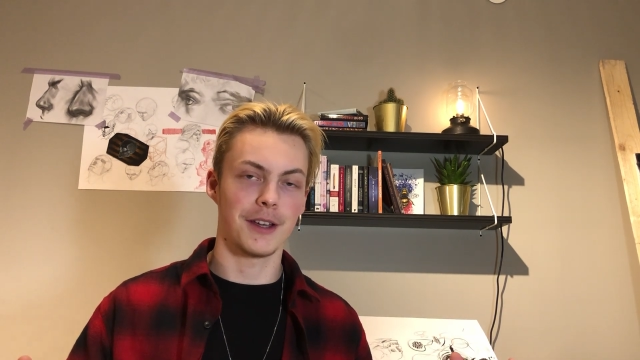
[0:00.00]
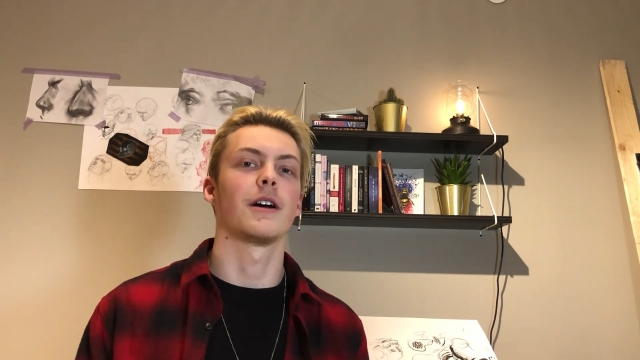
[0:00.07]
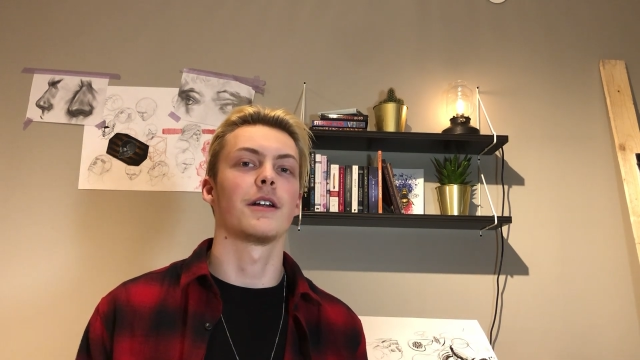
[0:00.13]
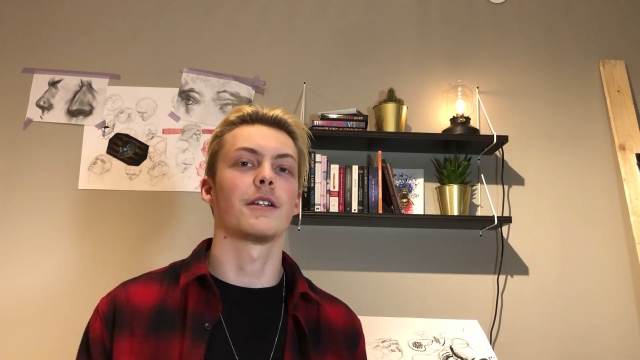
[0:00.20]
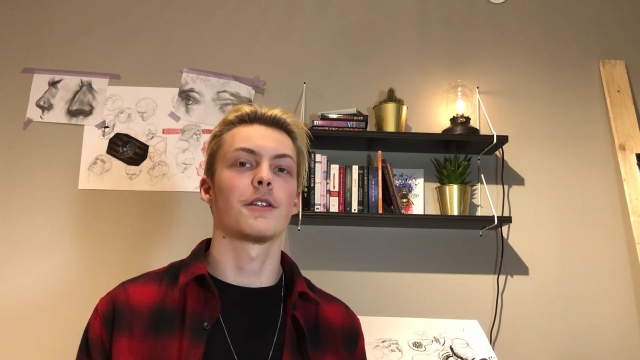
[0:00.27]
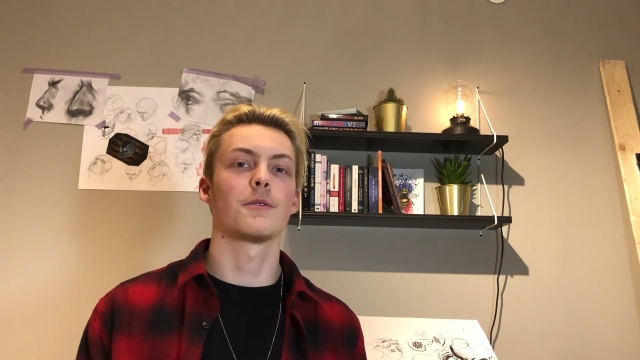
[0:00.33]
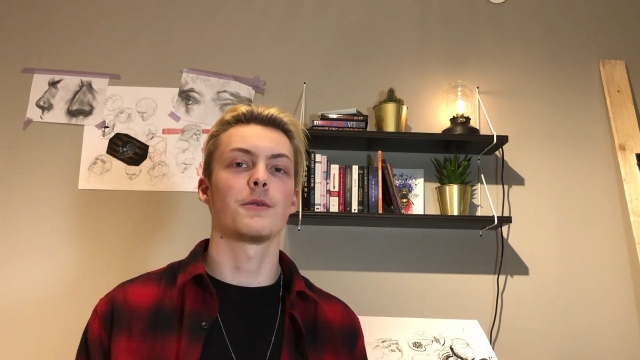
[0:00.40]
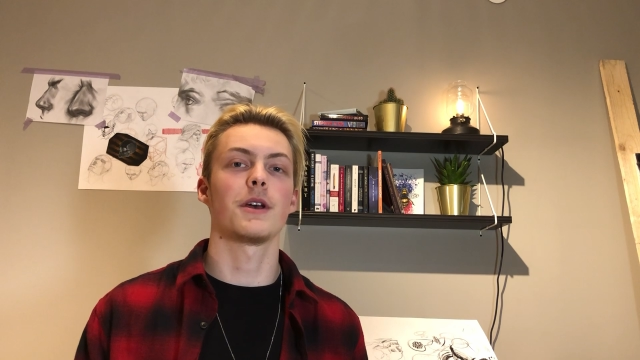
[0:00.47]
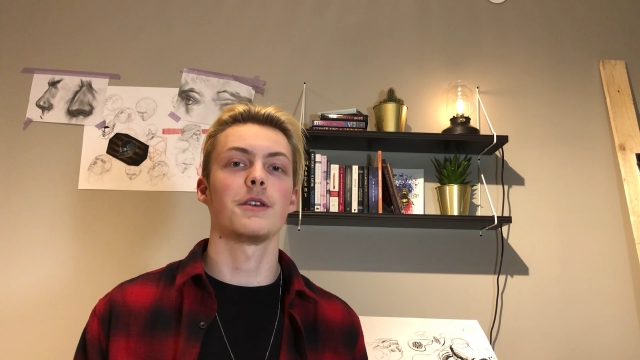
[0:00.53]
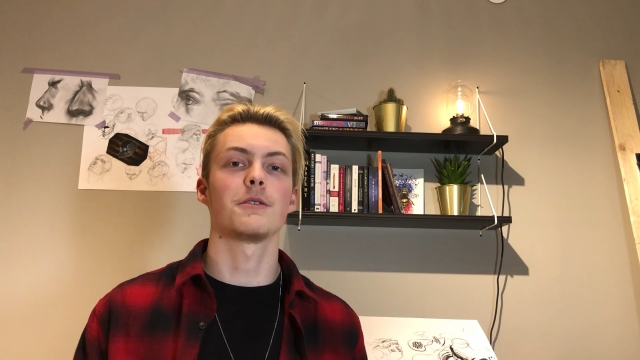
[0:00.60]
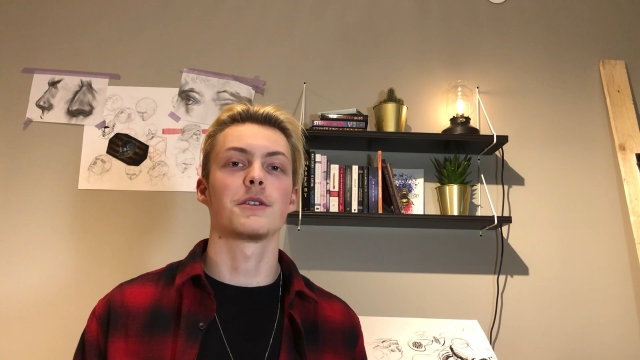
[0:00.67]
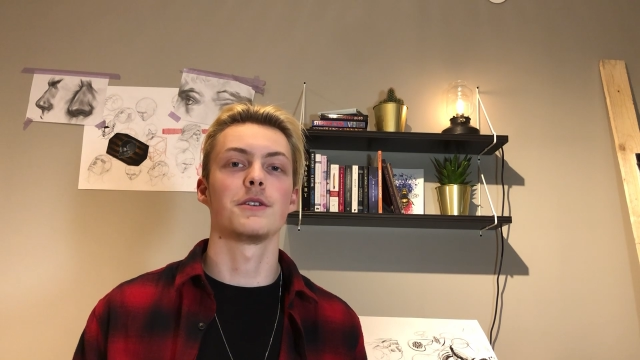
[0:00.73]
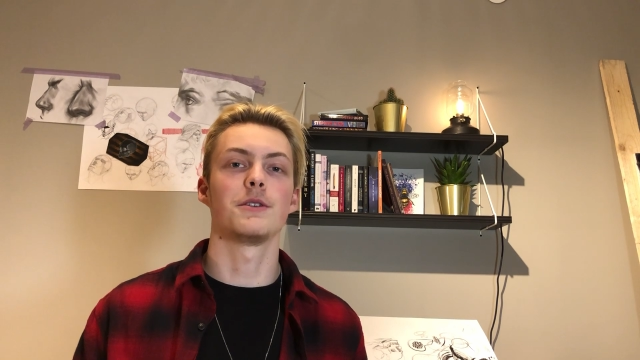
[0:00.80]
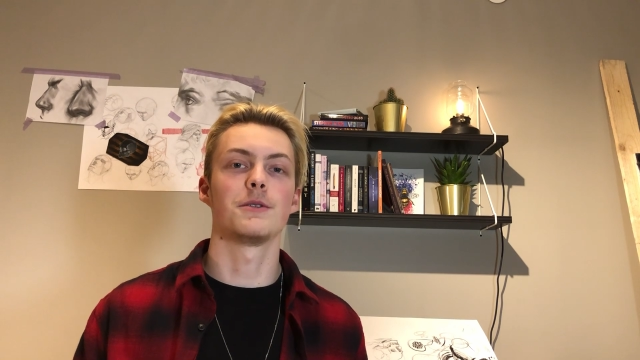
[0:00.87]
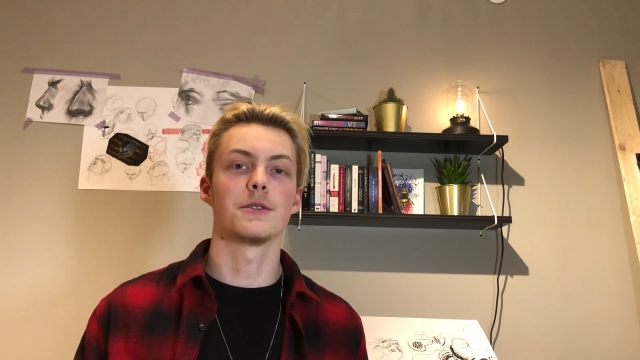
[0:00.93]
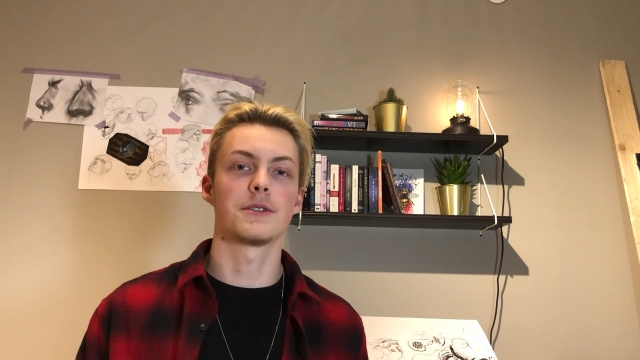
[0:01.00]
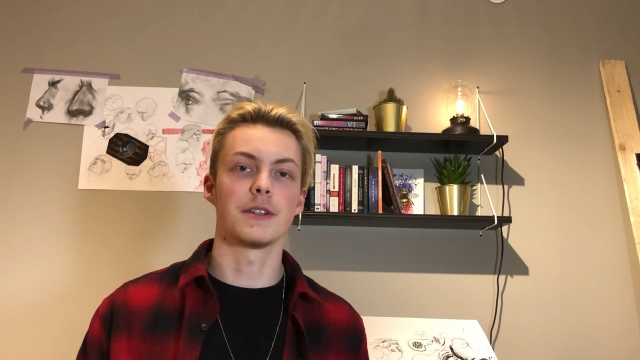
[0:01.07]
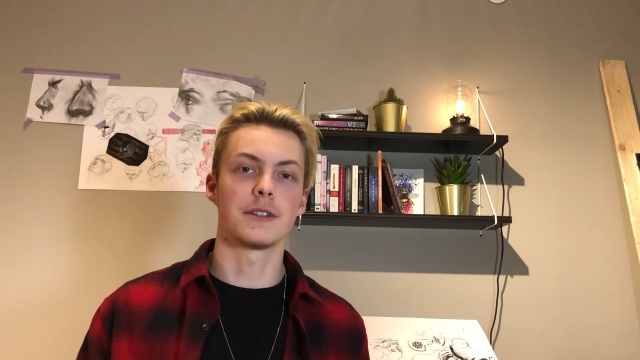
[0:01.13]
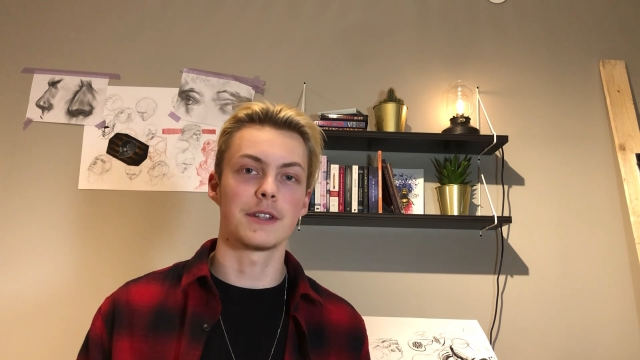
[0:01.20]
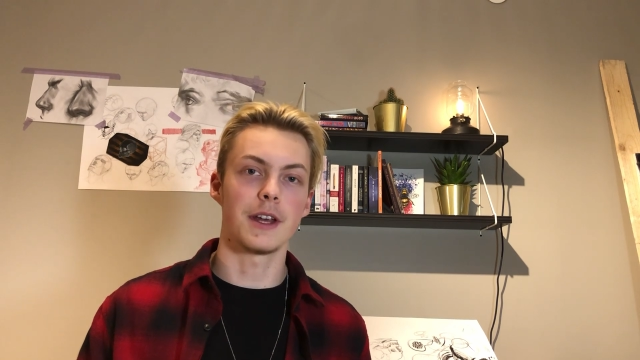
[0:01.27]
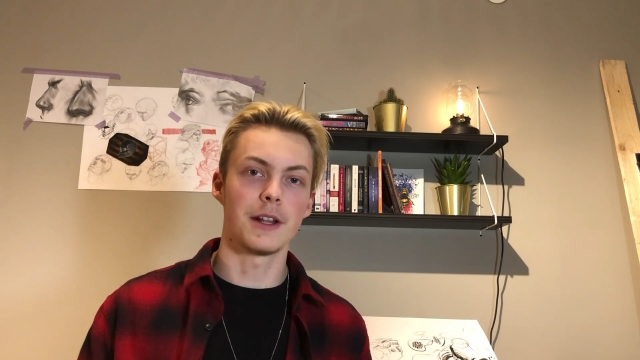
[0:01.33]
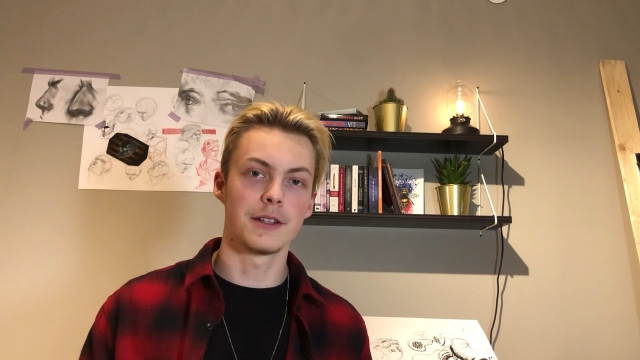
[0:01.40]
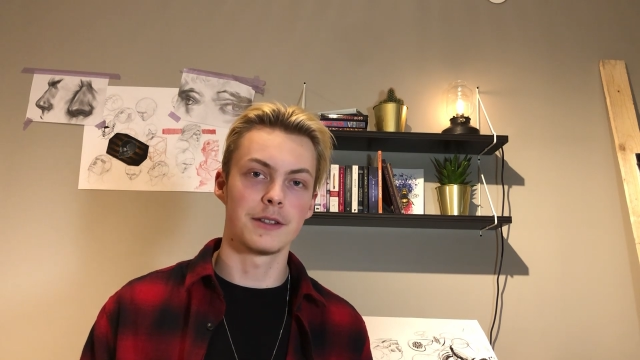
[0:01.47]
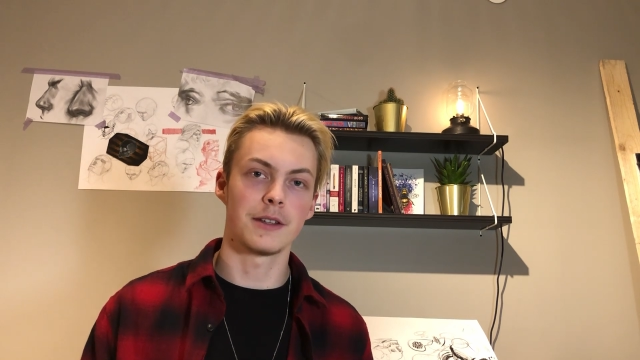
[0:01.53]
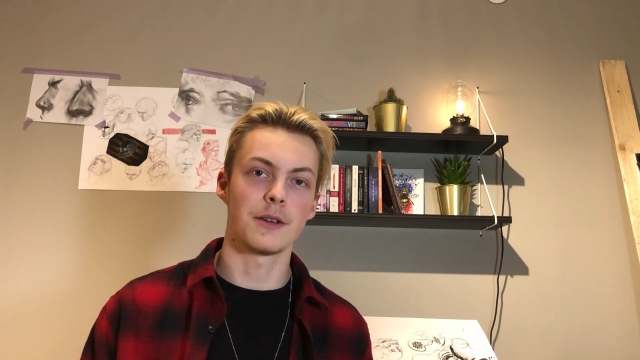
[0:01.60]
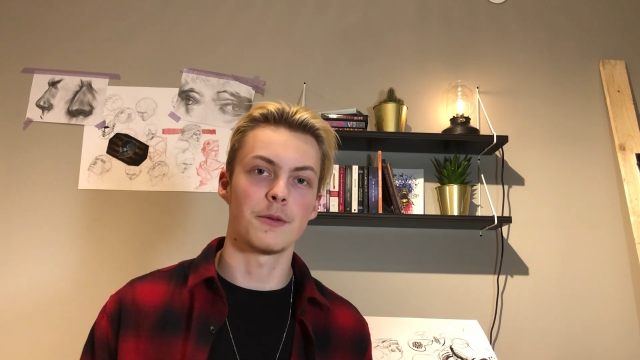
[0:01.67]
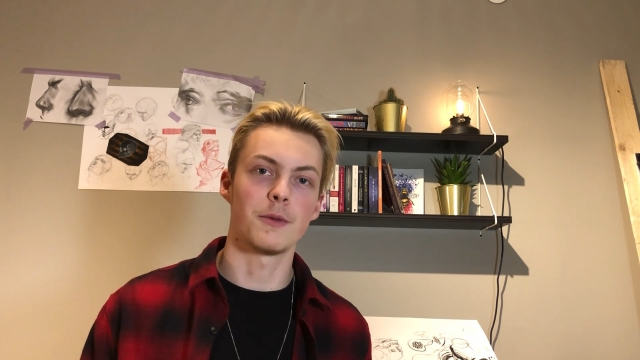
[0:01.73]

Another way you can use the skills